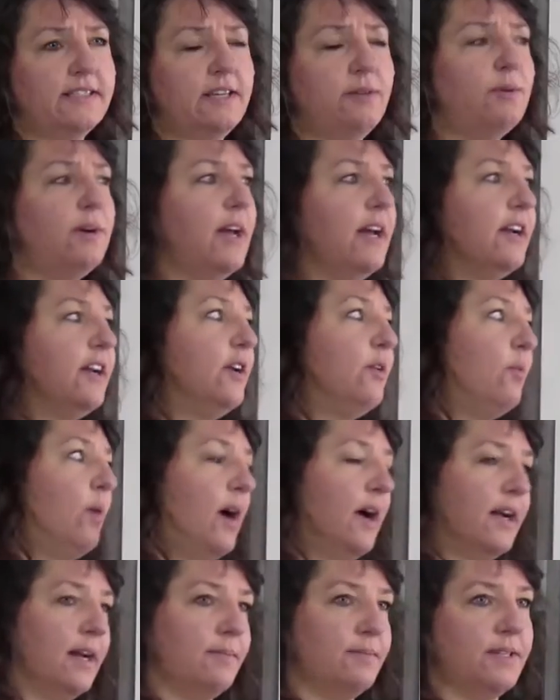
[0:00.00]
See, we're not going to
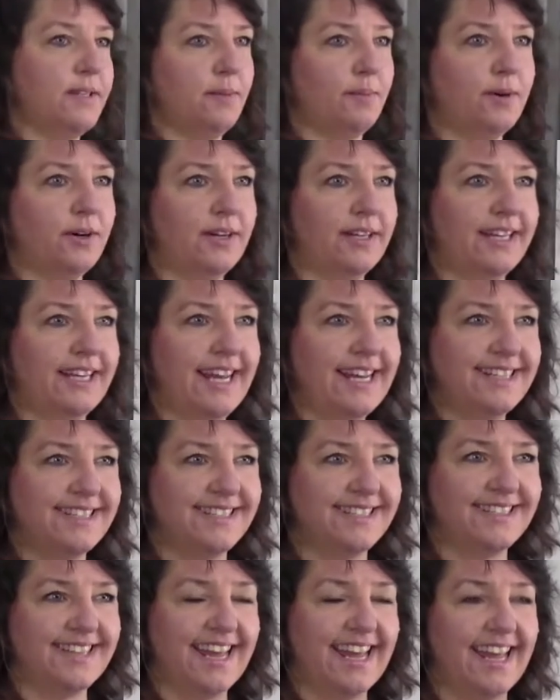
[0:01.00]
walk up to the pearly
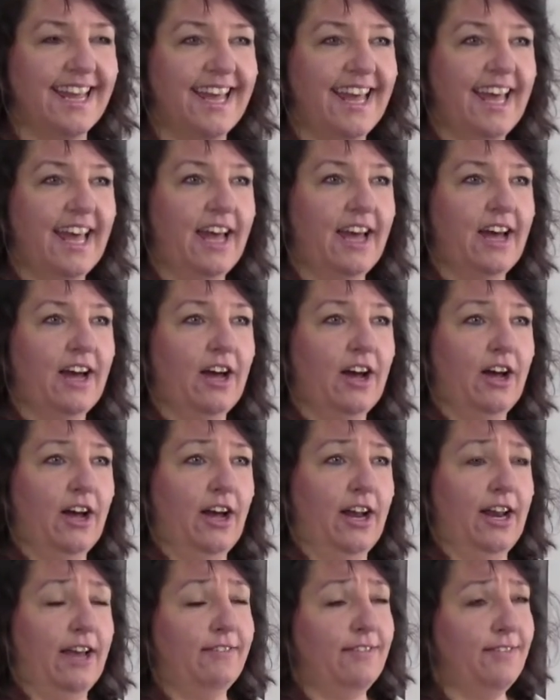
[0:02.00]
gates and say,
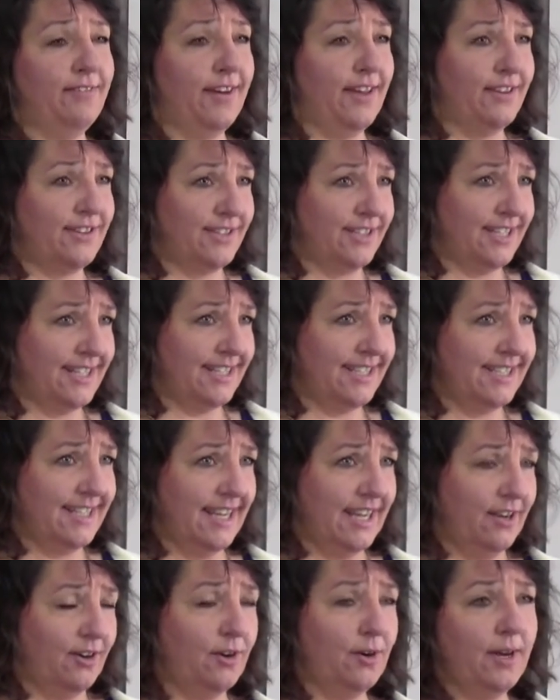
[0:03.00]
and Heavenly Father is going to
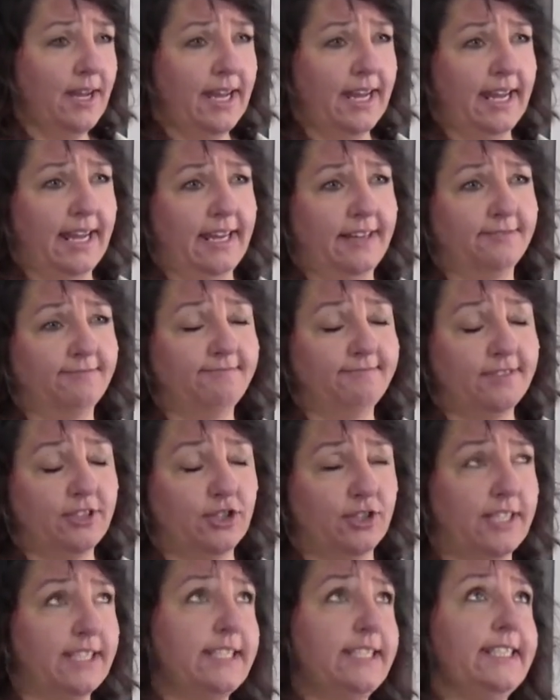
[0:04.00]
say, okay,
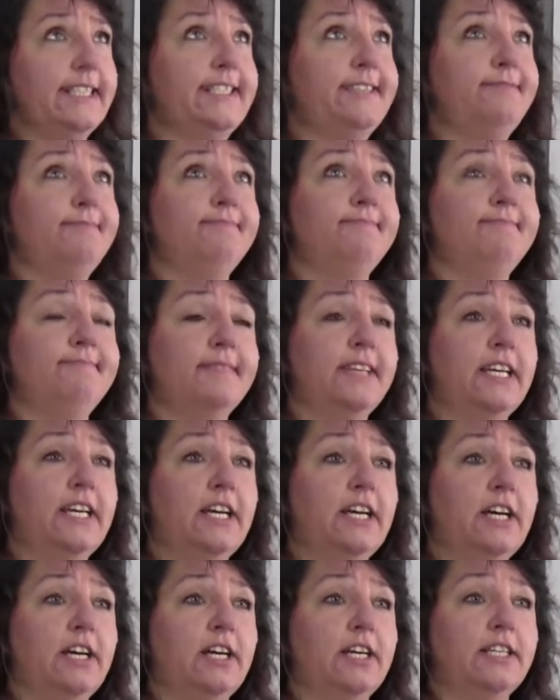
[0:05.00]
Trusta,
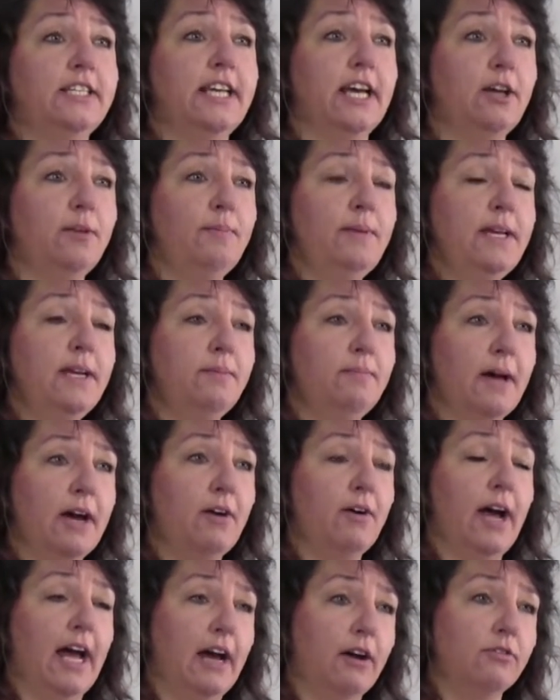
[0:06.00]
tell me
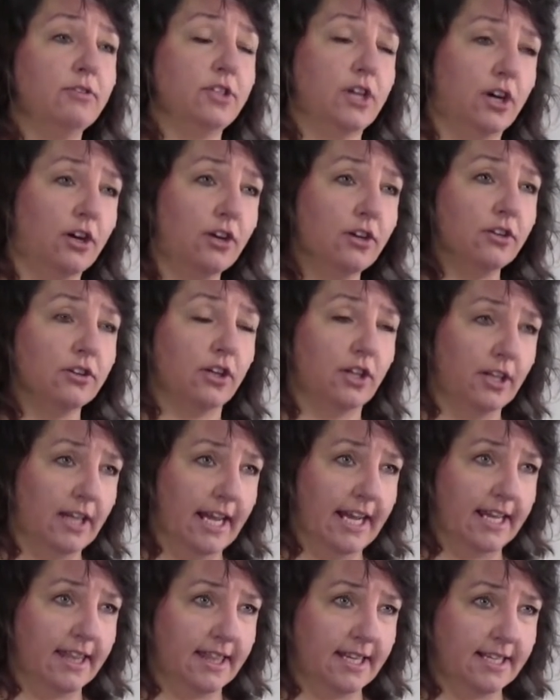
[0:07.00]
about how tall
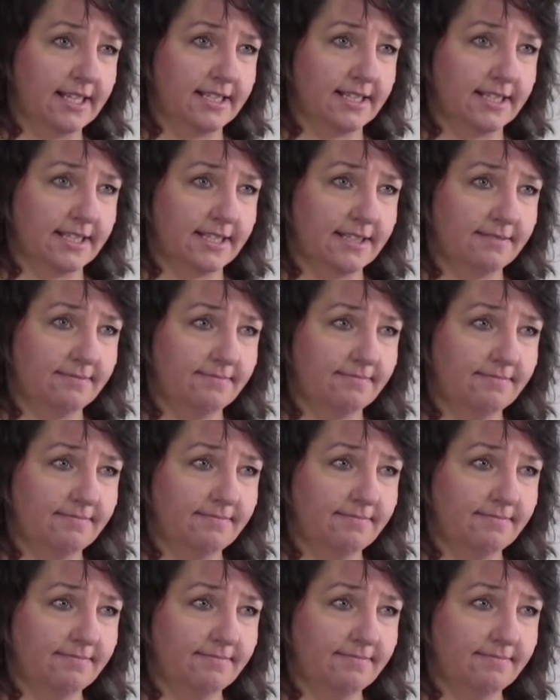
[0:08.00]
Goliath is.